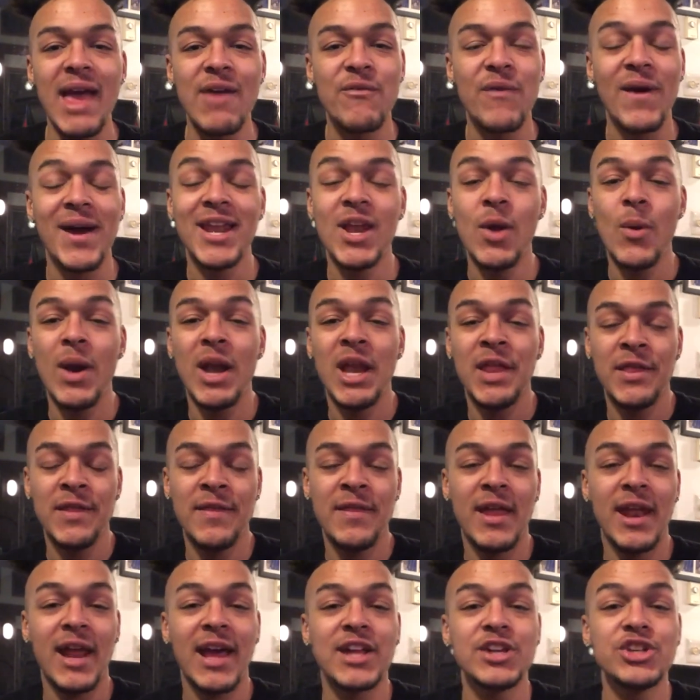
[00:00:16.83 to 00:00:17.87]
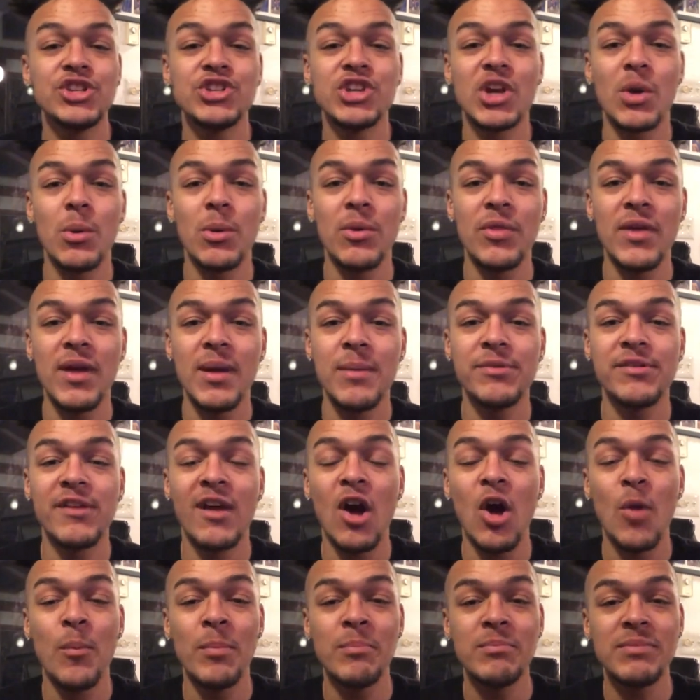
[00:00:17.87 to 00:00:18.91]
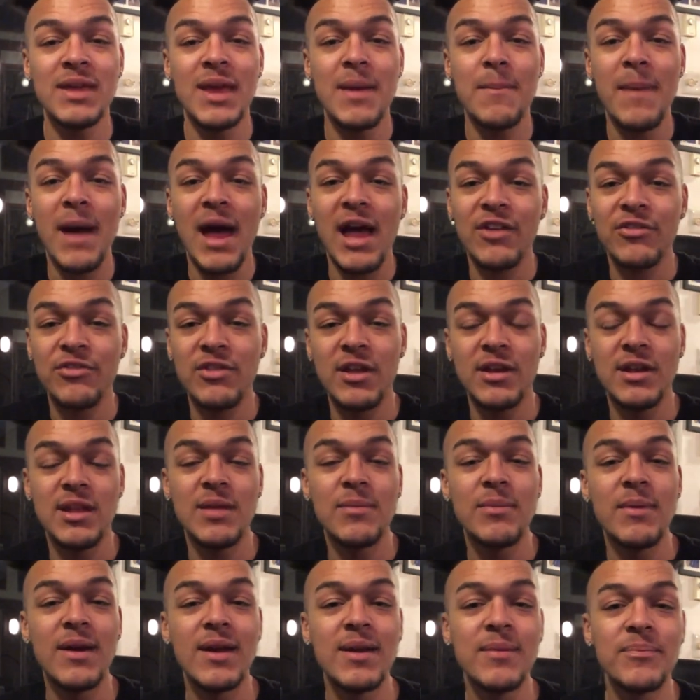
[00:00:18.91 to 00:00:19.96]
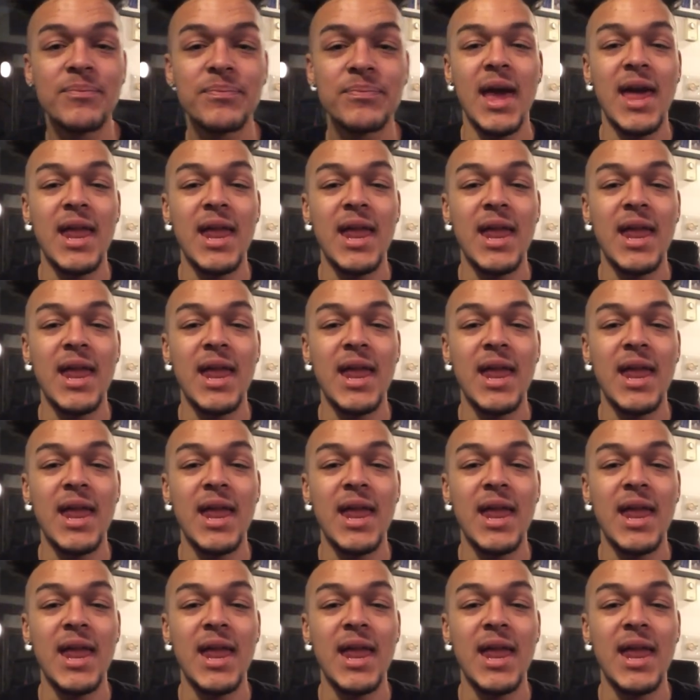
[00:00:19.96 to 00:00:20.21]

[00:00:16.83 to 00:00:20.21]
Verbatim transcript: if I knew anything that I could share with him to help him get past that knee pain.